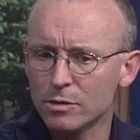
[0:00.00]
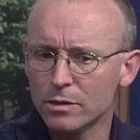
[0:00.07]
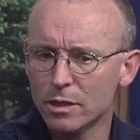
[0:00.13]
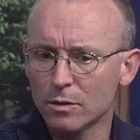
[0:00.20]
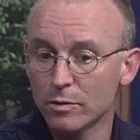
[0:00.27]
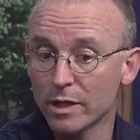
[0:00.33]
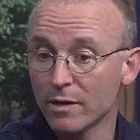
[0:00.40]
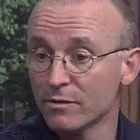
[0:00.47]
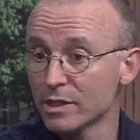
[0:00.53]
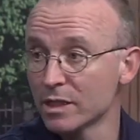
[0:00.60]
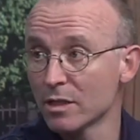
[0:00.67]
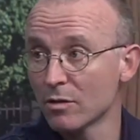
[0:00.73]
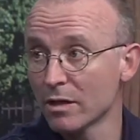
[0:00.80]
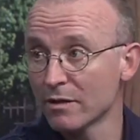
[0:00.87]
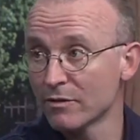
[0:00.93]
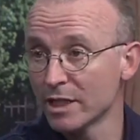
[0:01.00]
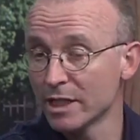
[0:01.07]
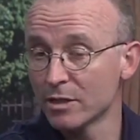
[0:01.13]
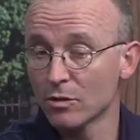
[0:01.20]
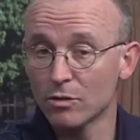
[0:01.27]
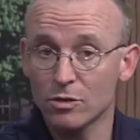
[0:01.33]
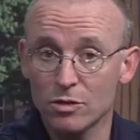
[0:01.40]
You know, we obviously don't have an
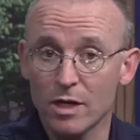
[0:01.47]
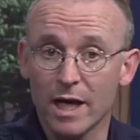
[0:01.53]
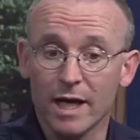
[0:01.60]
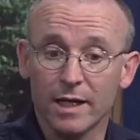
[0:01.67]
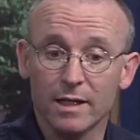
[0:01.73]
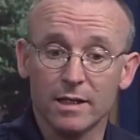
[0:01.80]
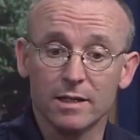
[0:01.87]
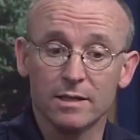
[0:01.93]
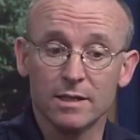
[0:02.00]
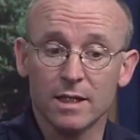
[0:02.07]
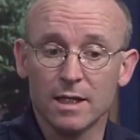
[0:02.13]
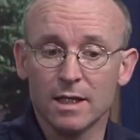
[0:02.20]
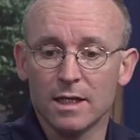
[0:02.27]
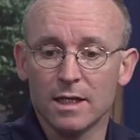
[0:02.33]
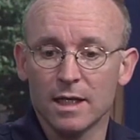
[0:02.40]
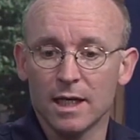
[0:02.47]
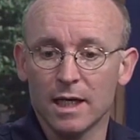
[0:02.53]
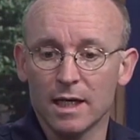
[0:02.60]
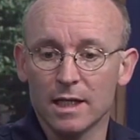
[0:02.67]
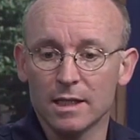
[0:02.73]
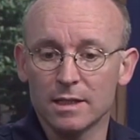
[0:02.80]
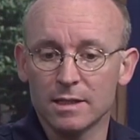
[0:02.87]
indoor track and
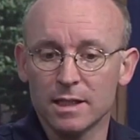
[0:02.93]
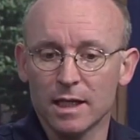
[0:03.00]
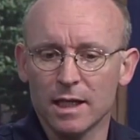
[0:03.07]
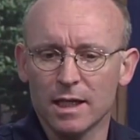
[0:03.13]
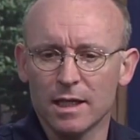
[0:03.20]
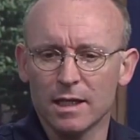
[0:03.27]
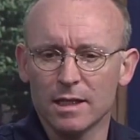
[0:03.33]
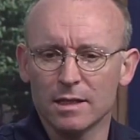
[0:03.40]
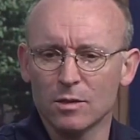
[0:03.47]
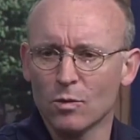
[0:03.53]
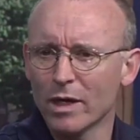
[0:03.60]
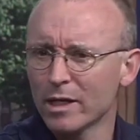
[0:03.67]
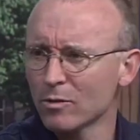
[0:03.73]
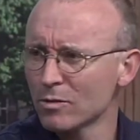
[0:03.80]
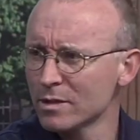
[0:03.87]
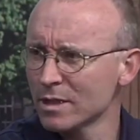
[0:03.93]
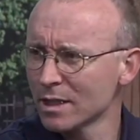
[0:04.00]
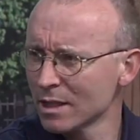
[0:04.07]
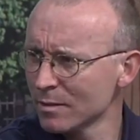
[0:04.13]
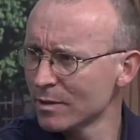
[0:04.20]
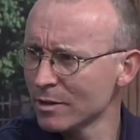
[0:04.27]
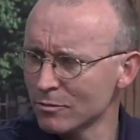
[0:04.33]
and uh, the weather was a
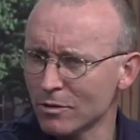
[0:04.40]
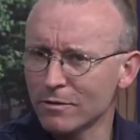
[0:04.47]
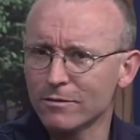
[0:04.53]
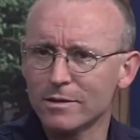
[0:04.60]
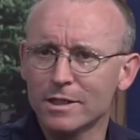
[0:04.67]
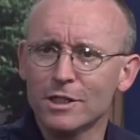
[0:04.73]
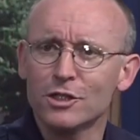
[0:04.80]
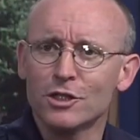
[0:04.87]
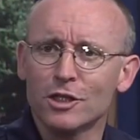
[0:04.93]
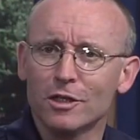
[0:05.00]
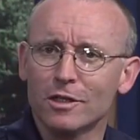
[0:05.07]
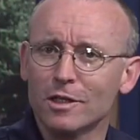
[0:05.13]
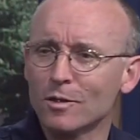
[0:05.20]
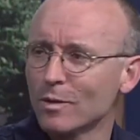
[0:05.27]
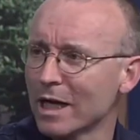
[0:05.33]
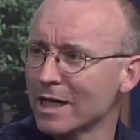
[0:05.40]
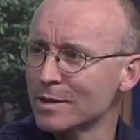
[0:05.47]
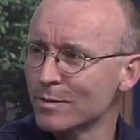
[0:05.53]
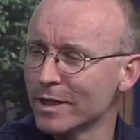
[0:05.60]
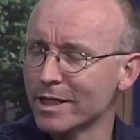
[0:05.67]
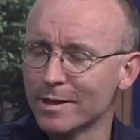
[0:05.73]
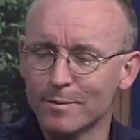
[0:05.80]
little bit rougher this year than it has
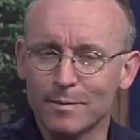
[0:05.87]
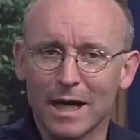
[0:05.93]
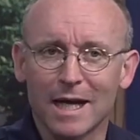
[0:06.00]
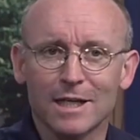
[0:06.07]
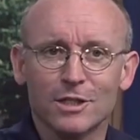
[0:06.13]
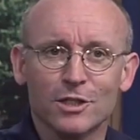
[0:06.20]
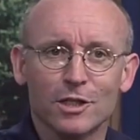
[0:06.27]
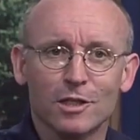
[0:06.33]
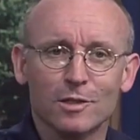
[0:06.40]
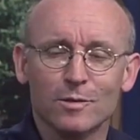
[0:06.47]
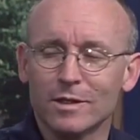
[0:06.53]
been in past years.